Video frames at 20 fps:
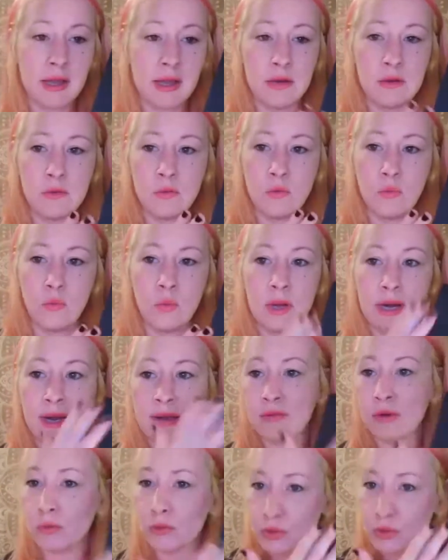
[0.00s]
whatever
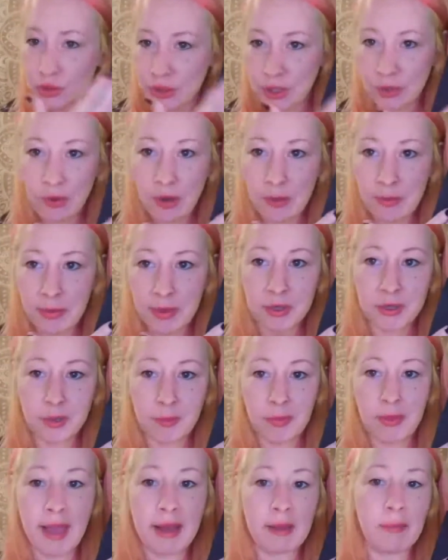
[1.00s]
will show up on your
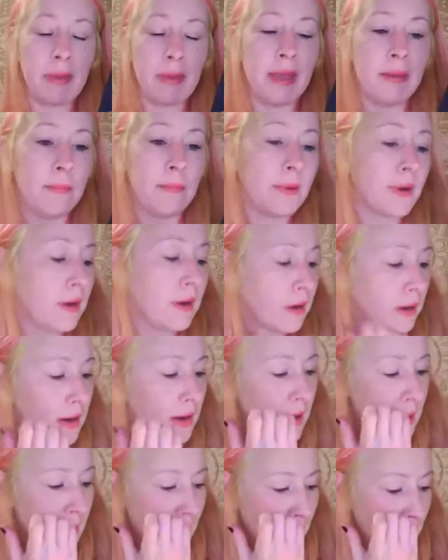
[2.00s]
black paper,
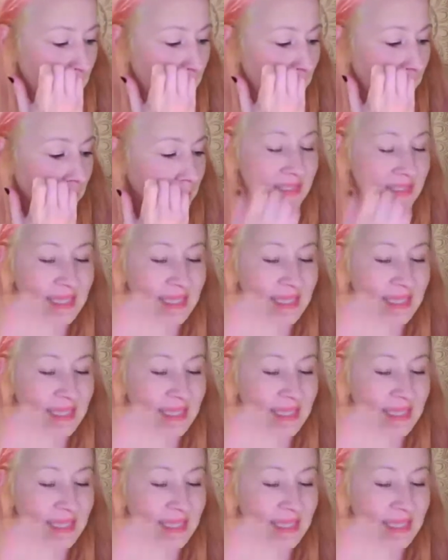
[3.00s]
metallic